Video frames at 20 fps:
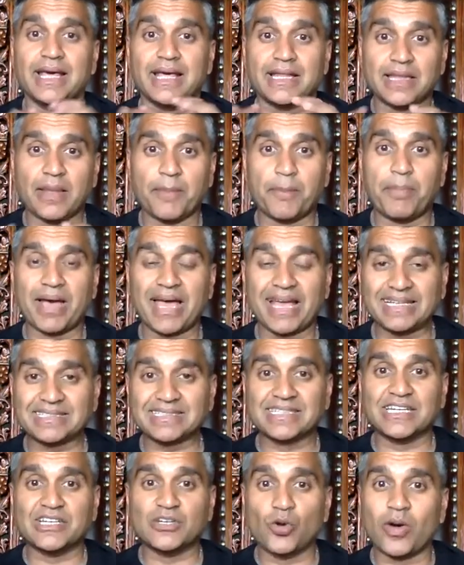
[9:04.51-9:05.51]
The banks
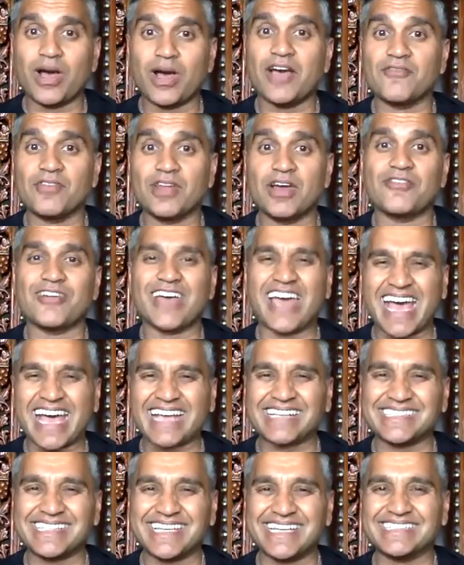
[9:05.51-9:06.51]
did not have enough
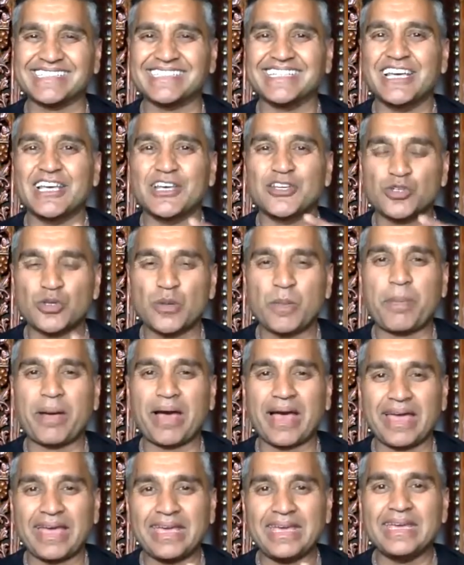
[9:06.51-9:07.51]
assets to
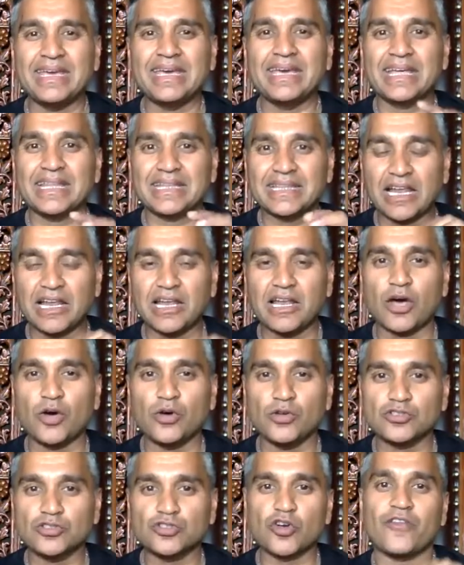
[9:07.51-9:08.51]
pay the
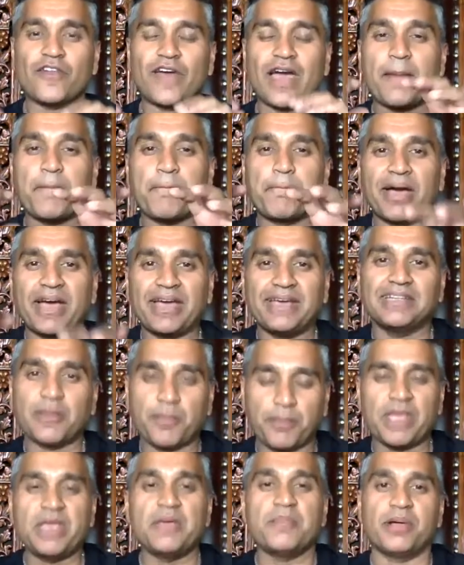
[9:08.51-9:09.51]
loans off and pay the
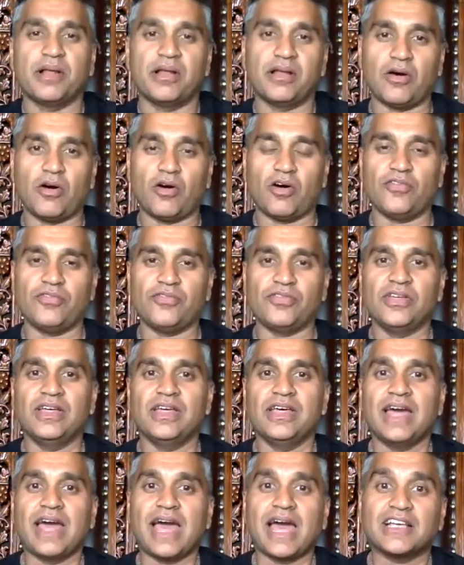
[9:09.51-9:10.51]
people off.
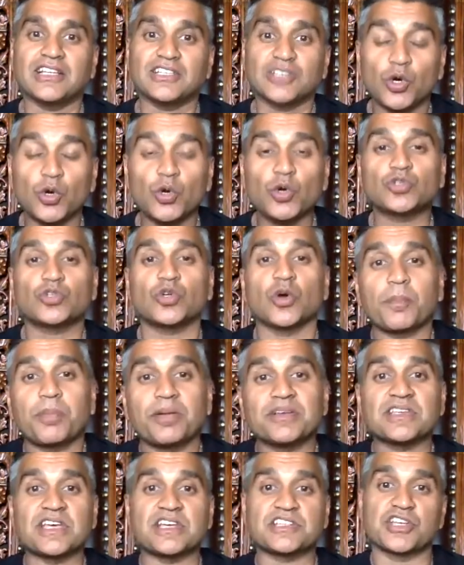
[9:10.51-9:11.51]
Who took
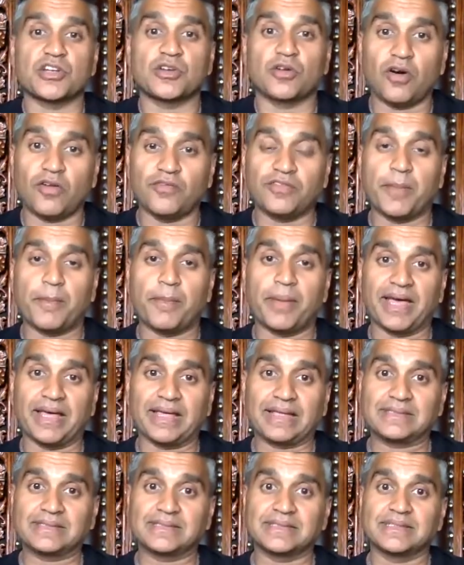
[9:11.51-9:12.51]
possession of the
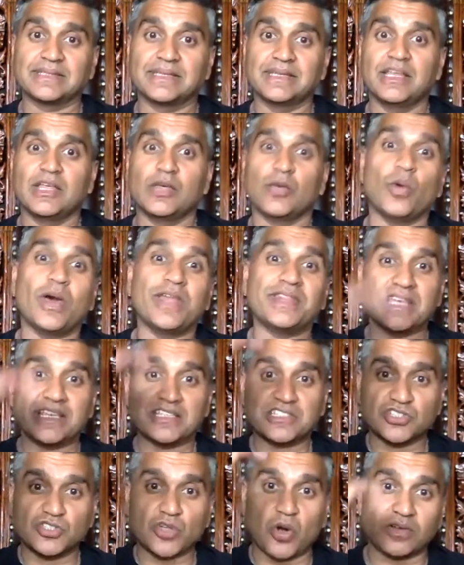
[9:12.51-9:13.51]
banks when their
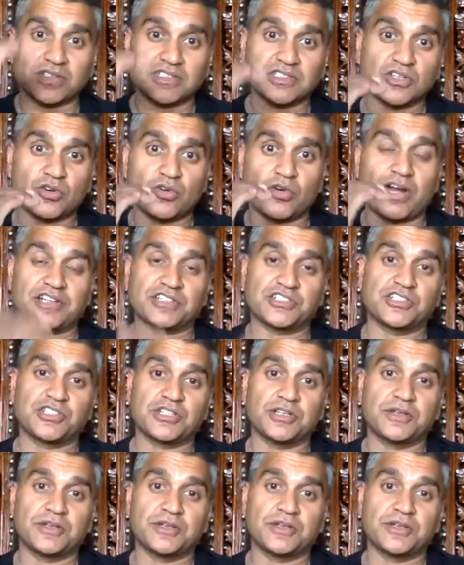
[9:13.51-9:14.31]
stocks crashed?